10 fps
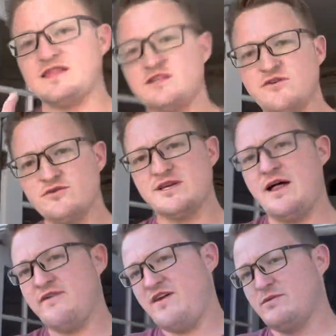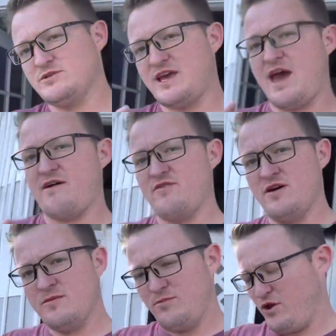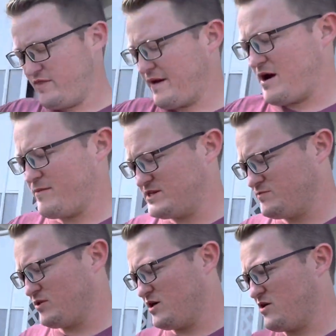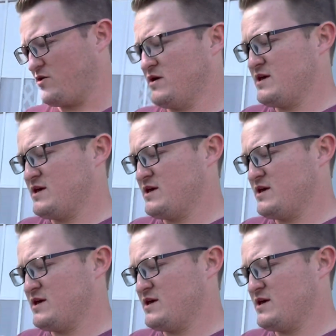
the total tally of animals I have, put it in the comments below.